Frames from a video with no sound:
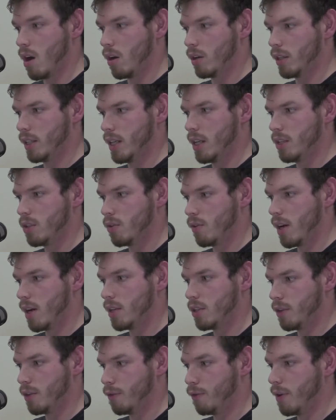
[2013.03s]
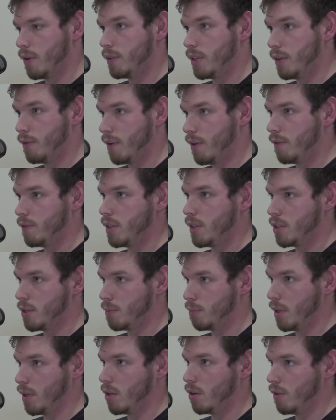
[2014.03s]
I'd guess around just a 50-50
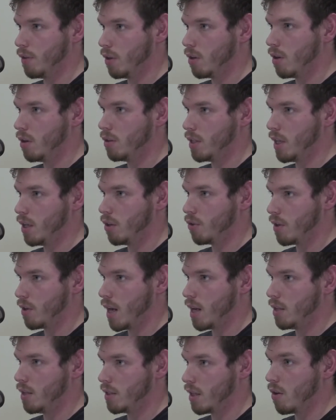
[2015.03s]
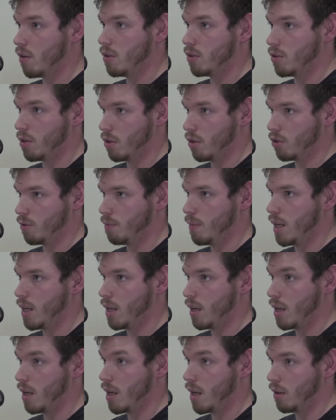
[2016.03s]
split of the content creators that are on social
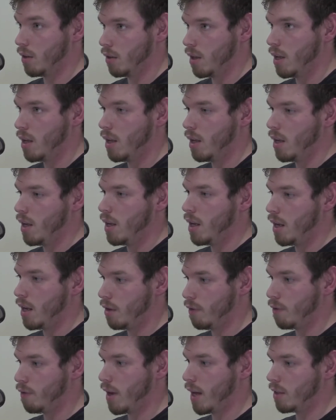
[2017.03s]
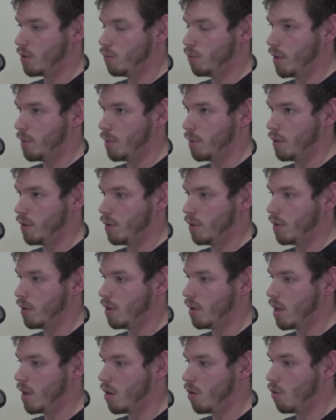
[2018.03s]
media are, in fact, women,
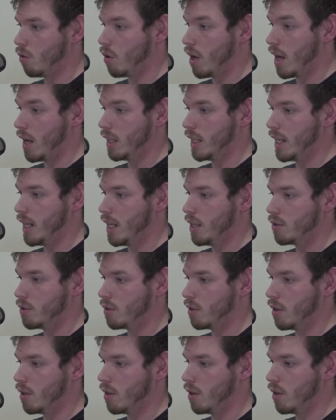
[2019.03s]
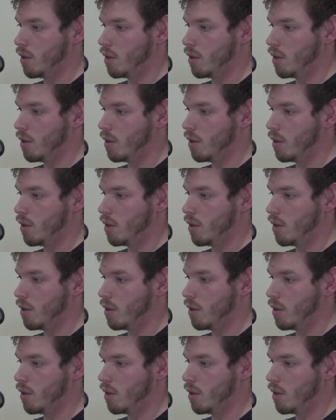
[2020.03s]
or at least